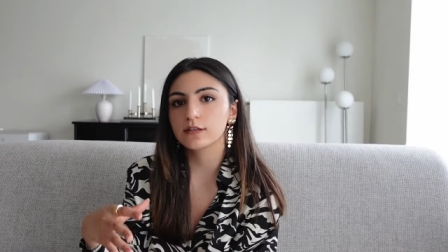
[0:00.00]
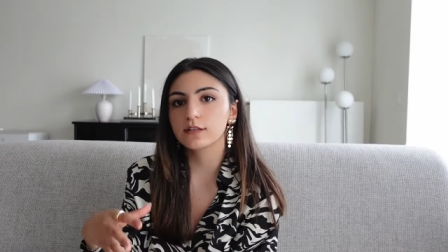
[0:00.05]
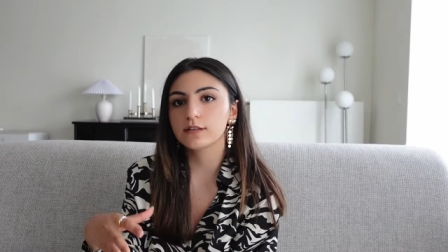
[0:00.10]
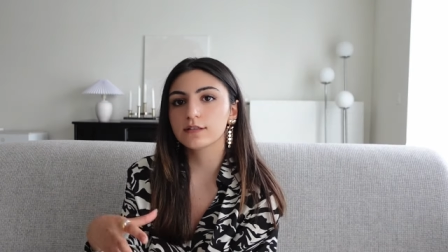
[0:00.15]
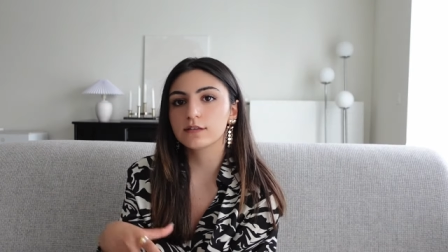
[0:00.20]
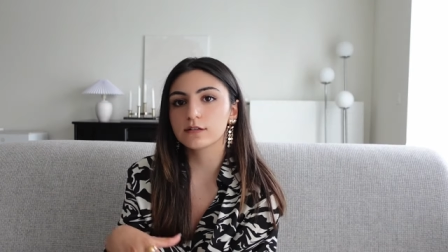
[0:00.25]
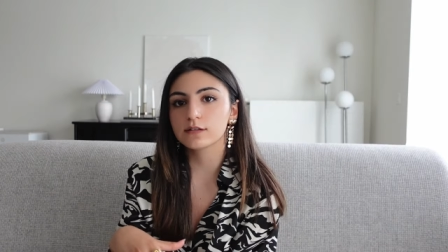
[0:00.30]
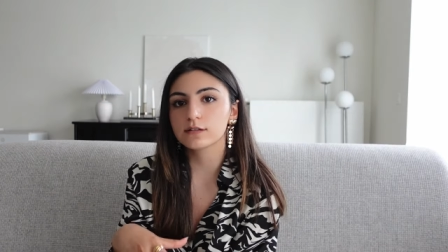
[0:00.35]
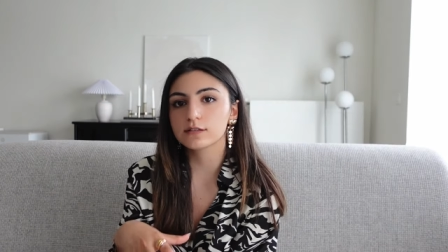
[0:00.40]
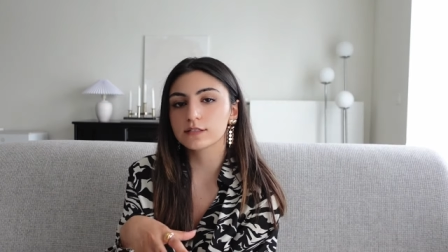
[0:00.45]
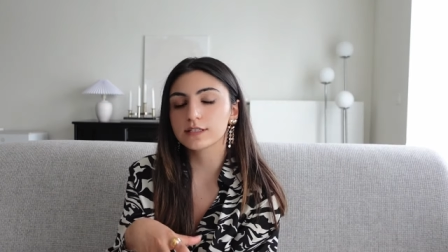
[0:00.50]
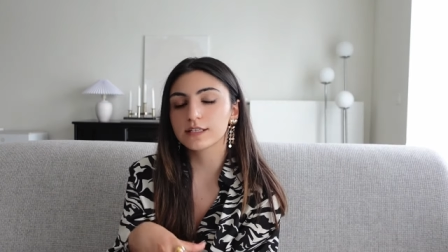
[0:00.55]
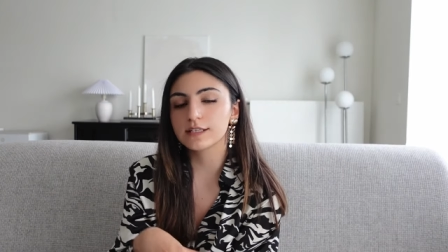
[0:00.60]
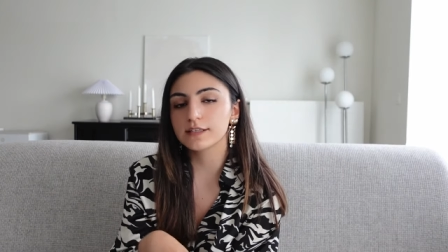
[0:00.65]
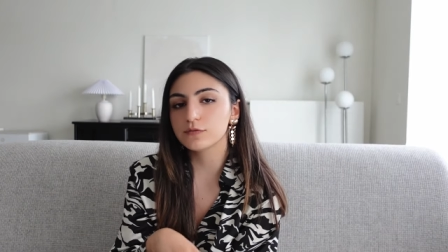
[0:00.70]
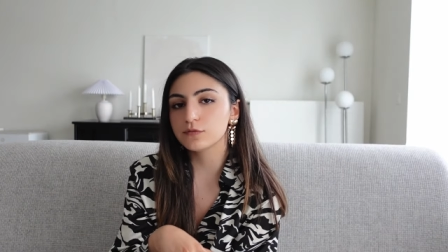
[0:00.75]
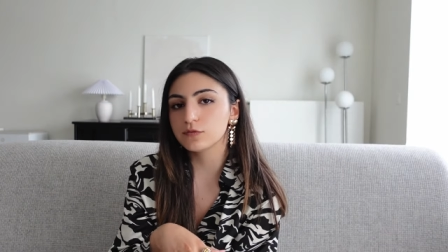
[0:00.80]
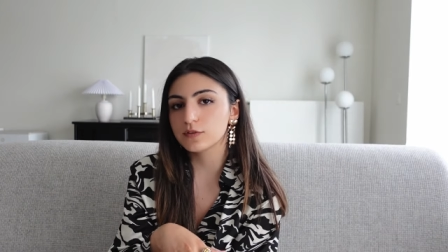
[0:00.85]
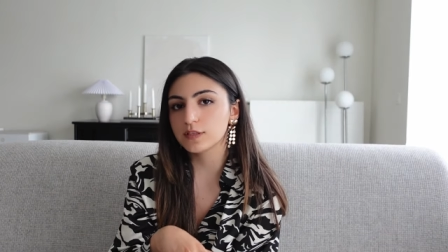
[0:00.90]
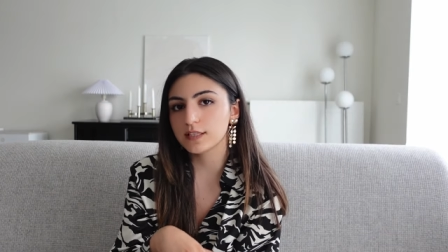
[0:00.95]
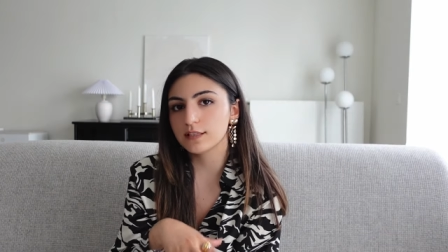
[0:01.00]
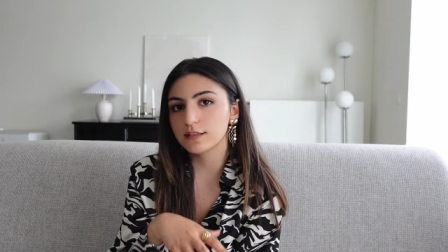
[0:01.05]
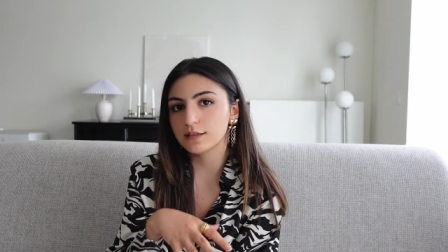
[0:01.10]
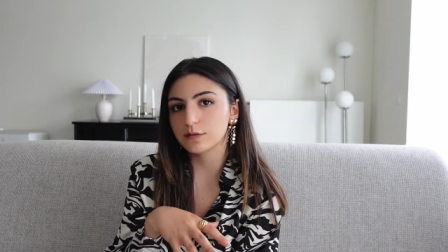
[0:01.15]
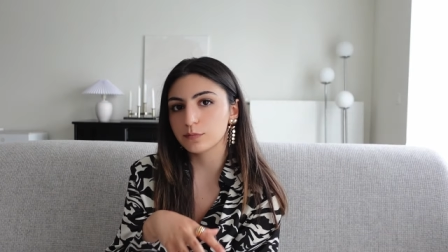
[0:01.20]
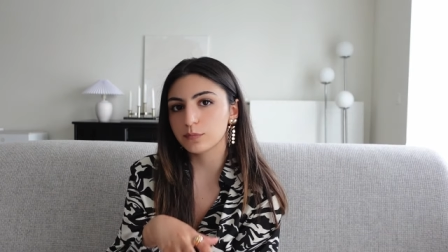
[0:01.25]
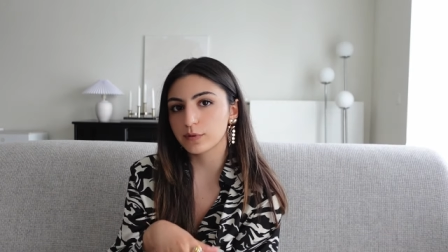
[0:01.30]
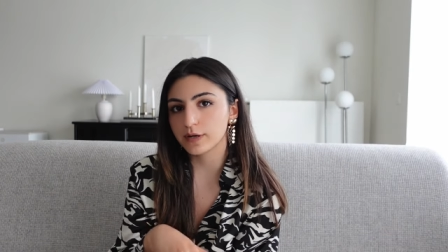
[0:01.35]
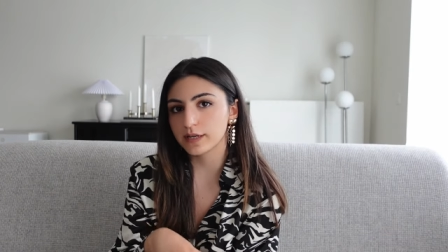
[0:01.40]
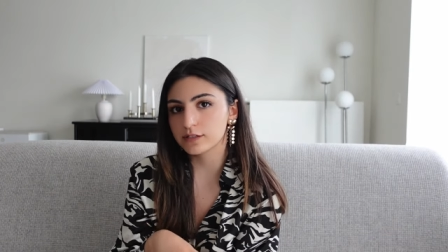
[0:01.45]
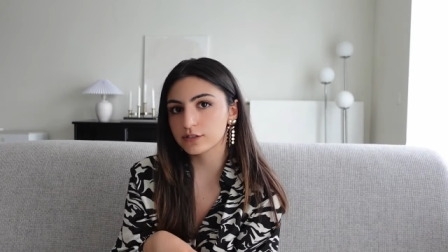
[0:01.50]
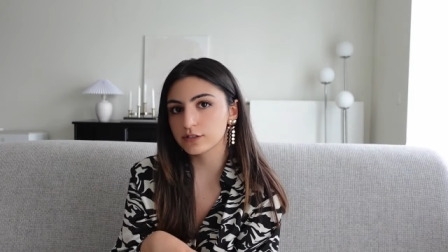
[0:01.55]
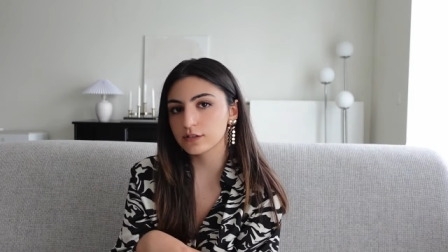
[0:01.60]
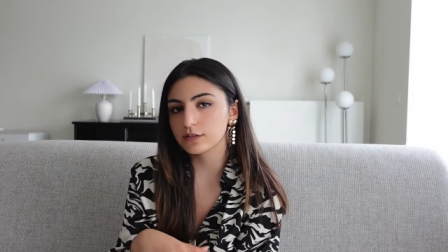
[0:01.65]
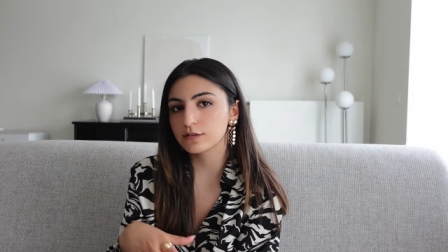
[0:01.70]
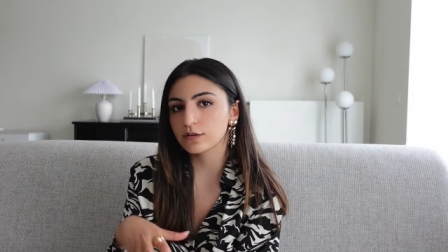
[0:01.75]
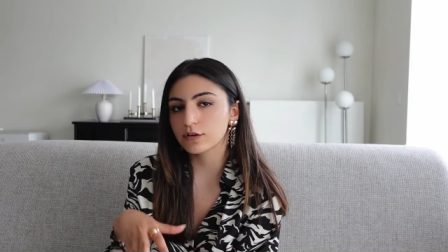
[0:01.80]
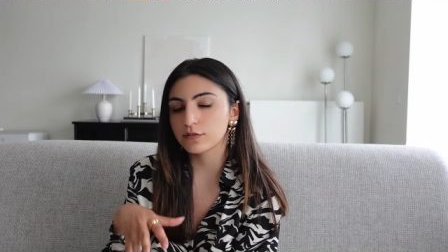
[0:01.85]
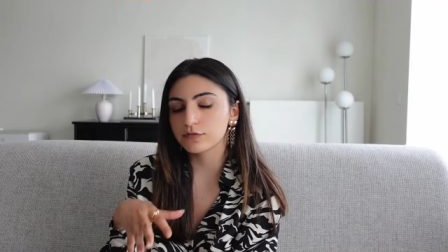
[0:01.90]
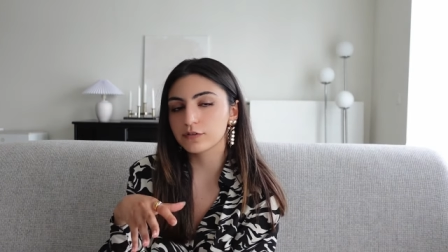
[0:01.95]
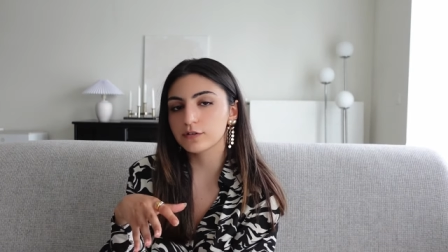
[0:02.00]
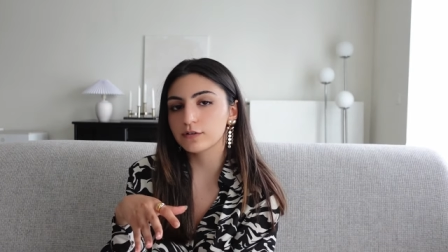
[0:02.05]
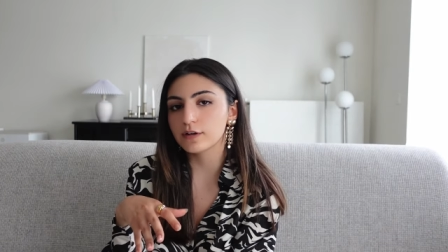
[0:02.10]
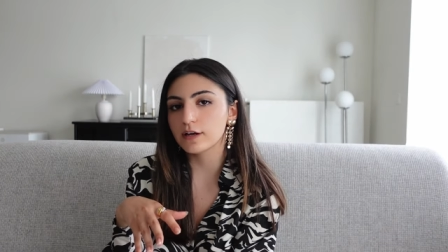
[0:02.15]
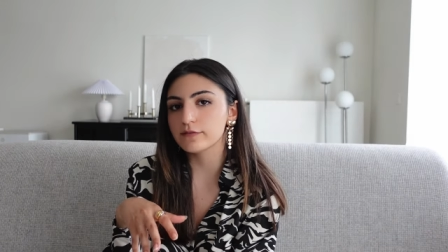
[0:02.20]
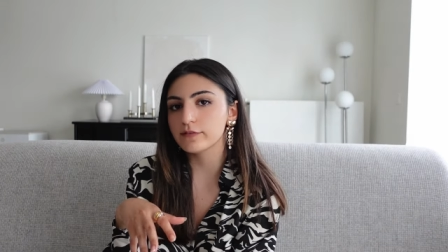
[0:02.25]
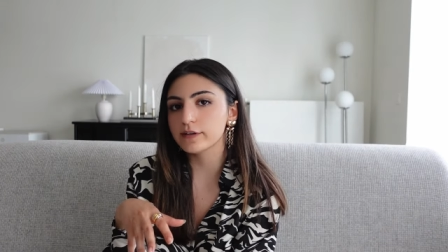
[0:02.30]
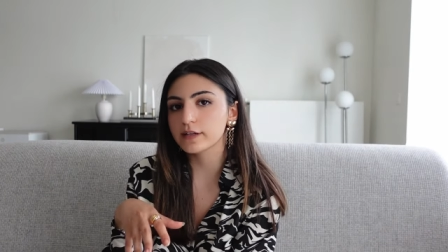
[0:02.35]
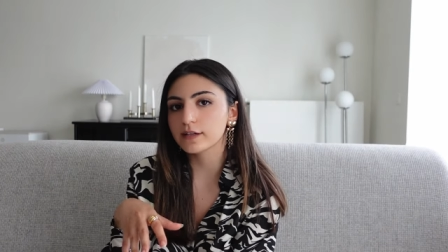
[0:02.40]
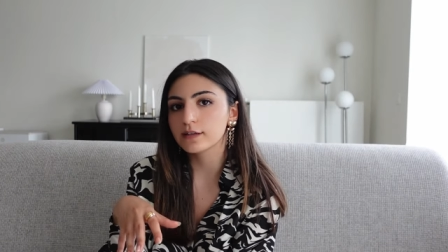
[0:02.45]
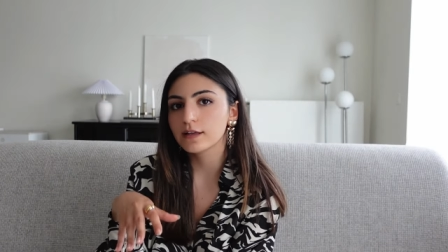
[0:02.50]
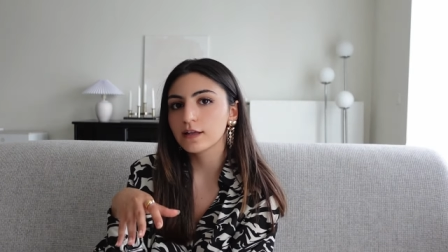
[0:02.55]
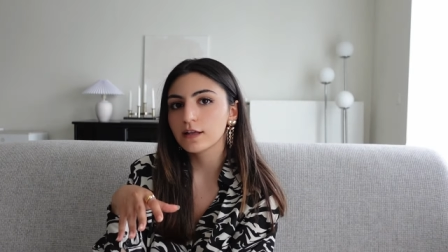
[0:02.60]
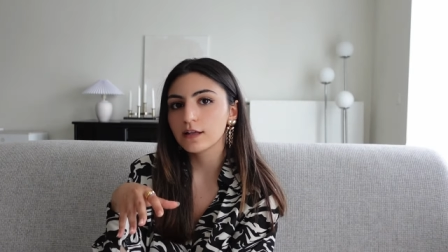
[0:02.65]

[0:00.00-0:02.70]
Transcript: it does give the impression of you having